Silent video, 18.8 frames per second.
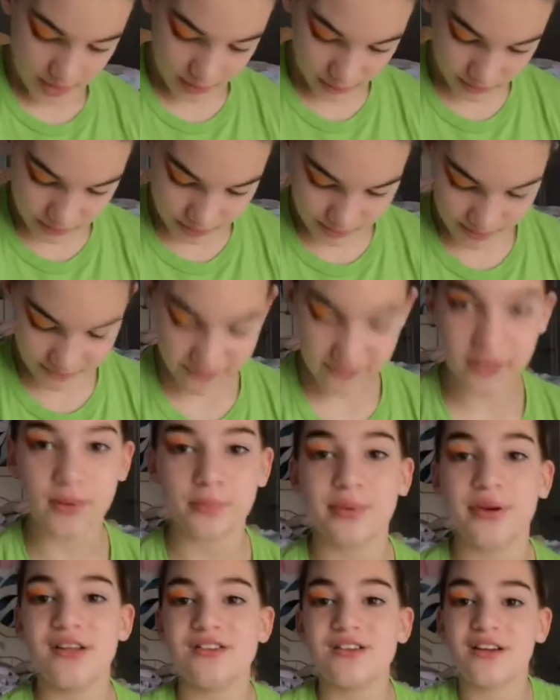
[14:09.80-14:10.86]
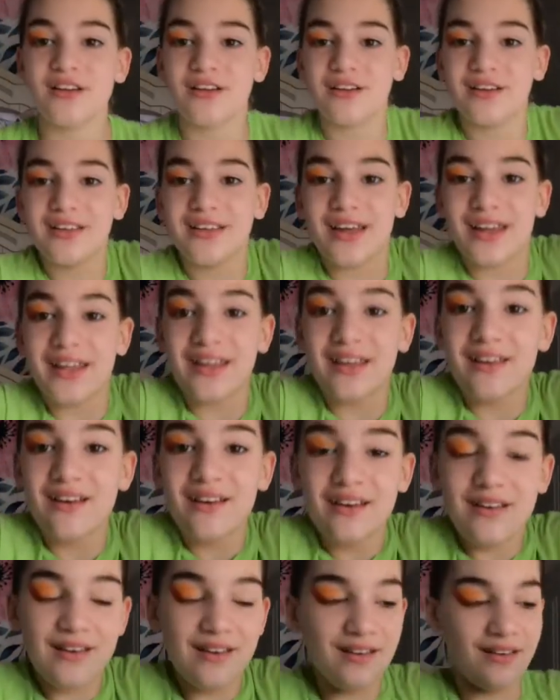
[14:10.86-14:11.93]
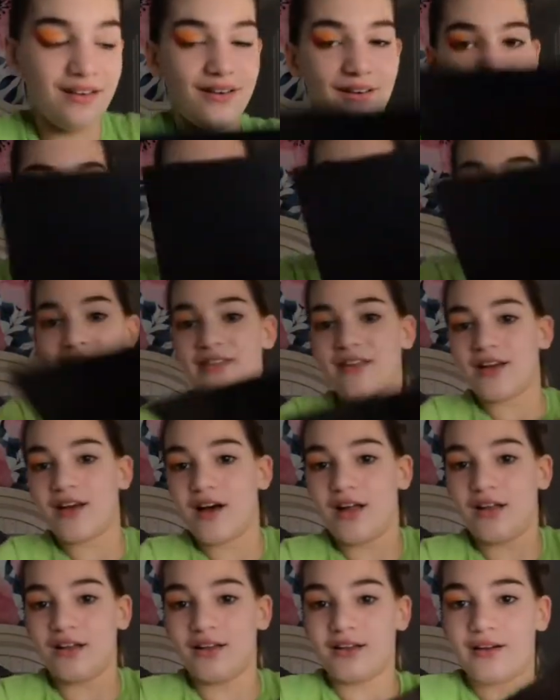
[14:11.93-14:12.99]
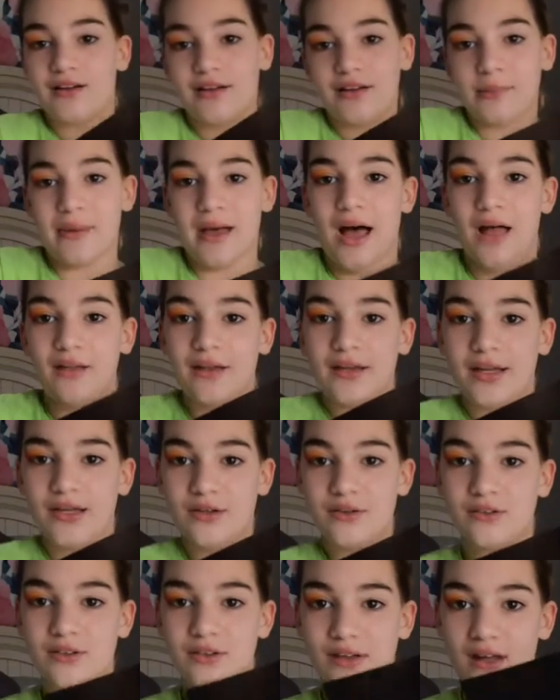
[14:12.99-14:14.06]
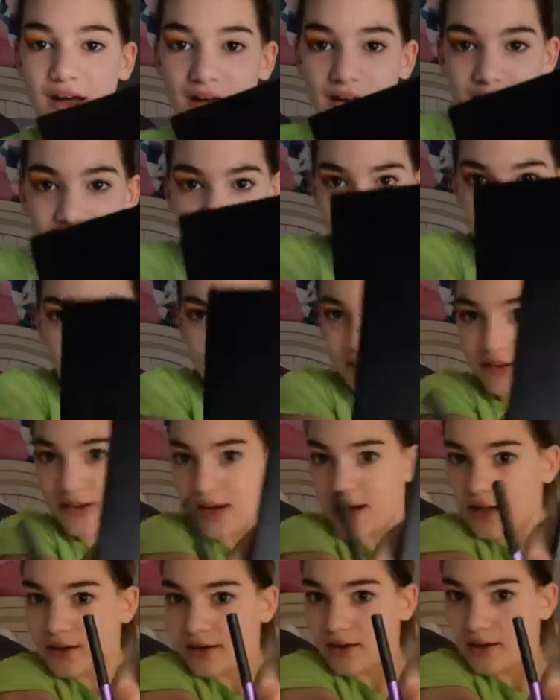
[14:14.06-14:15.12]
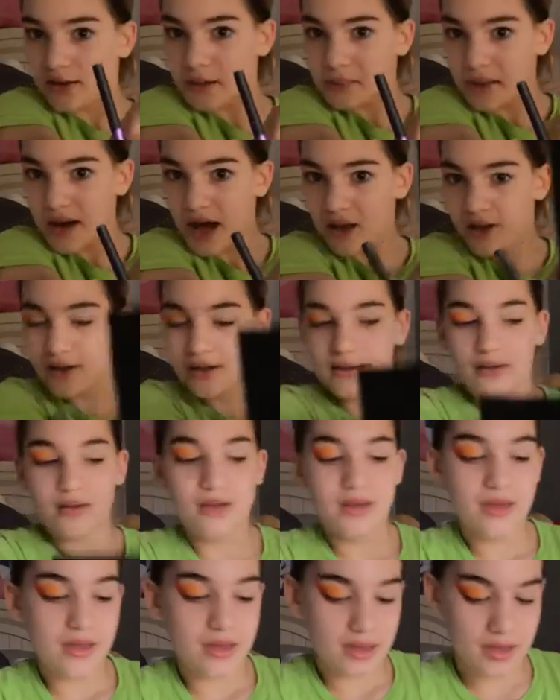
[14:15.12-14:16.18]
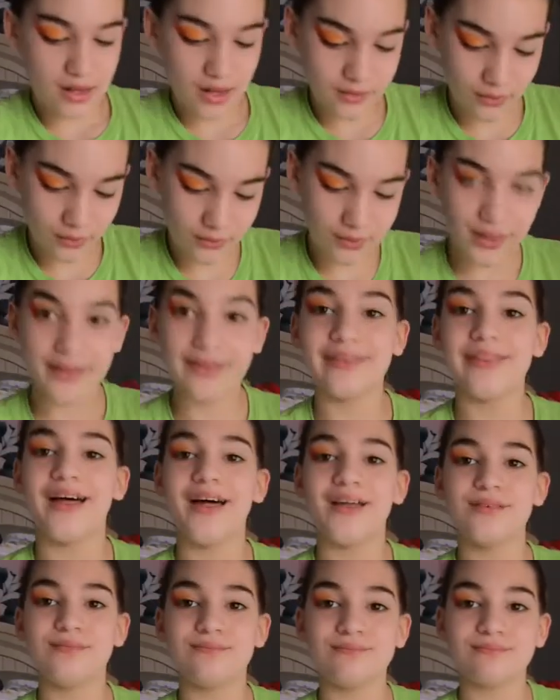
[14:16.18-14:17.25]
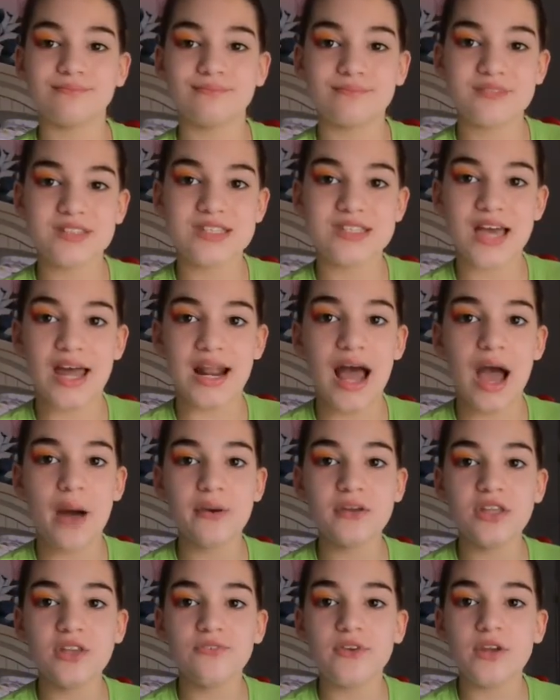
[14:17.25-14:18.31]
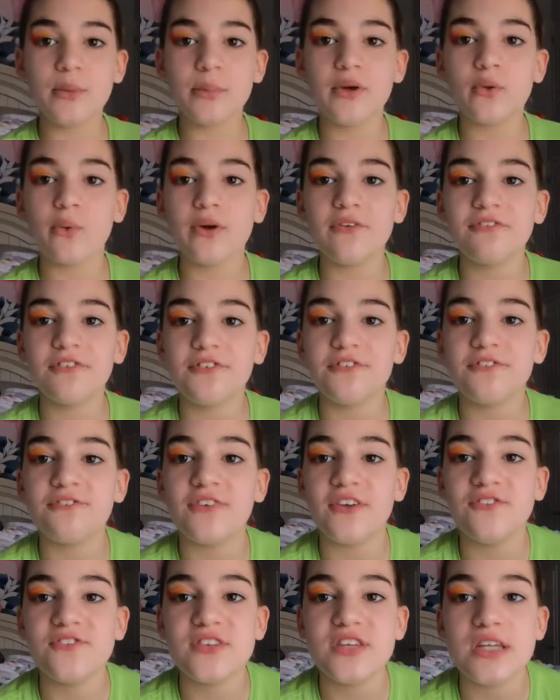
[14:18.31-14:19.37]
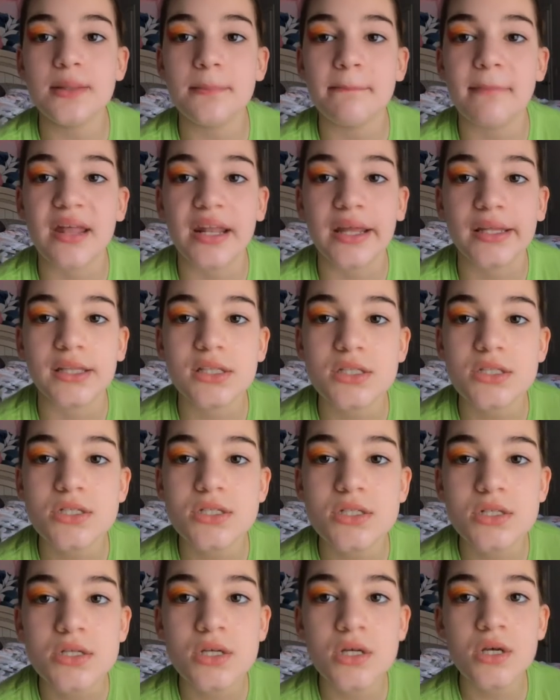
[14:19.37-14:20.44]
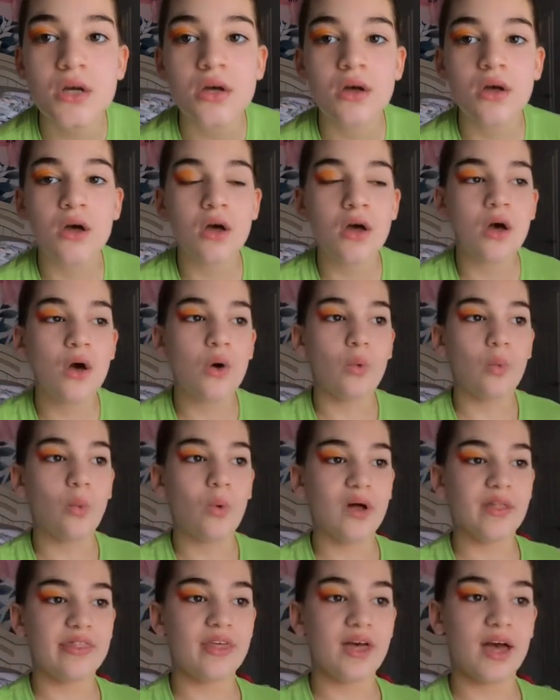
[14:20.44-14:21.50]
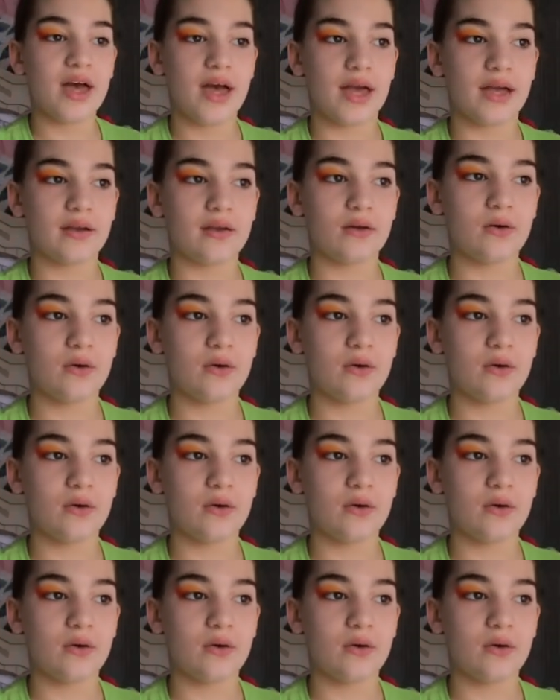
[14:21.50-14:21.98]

And also my fingerprints are literally getting on the color, on the palette. Can you see that? They're literally getting like on the palette. And I don't like that. Sad. How has this video been going for 15 minutes? What the heck?